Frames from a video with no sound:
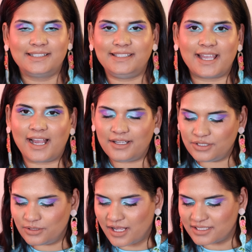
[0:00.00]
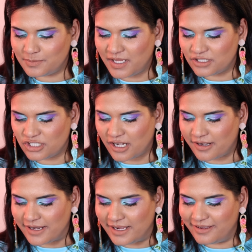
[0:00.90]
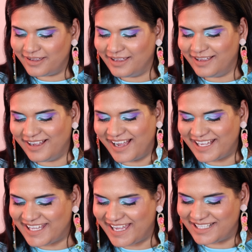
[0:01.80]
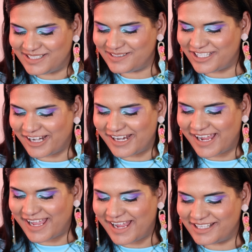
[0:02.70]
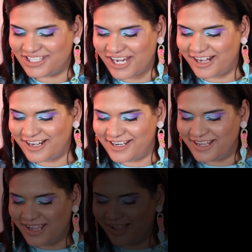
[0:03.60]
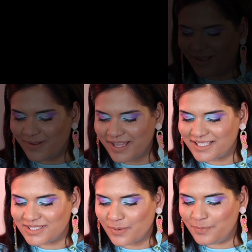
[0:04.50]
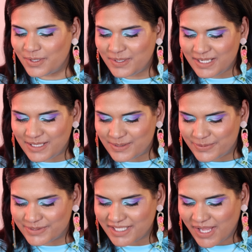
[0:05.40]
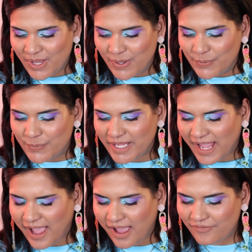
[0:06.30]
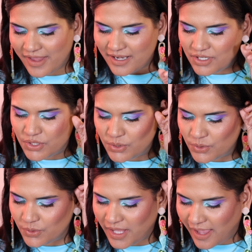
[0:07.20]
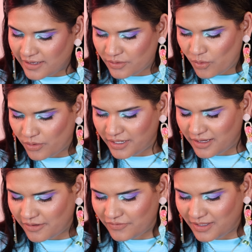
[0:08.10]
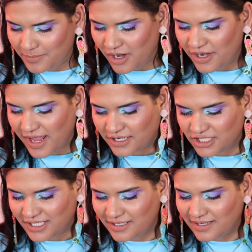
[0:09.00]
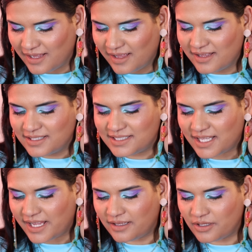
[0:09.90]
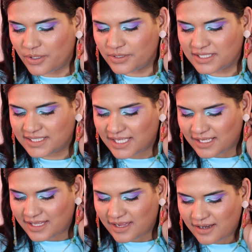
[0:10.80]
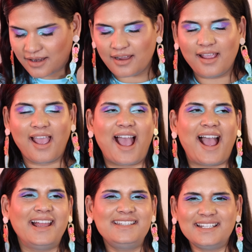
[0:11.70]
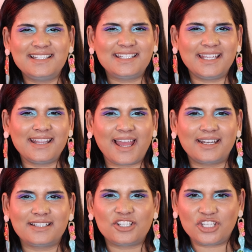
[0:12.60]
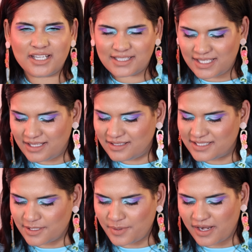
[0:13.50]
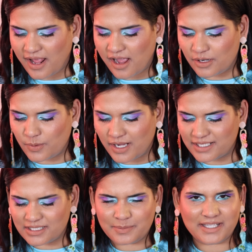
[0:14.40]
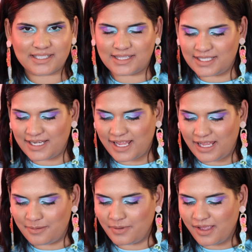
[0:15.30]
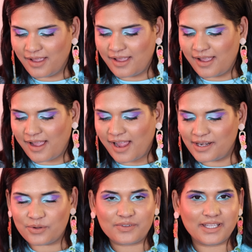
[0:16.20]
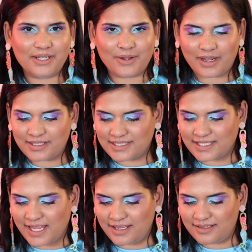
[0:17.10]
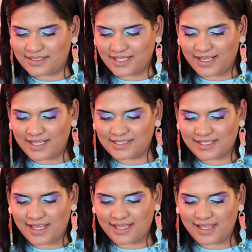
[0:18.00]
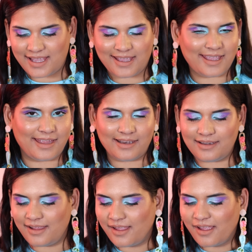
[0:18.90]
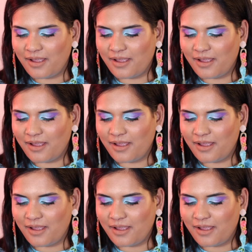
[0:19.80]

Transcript: Yeah, you lost me at cherry. I can't do cherry. I hate cherry. Okay, so beauty news. We have a new category of Kim Kardashian. Say hello to skincare. I did see that she's in some kind of hot water because of the name. I don't really know how to say it. It's like S K K N.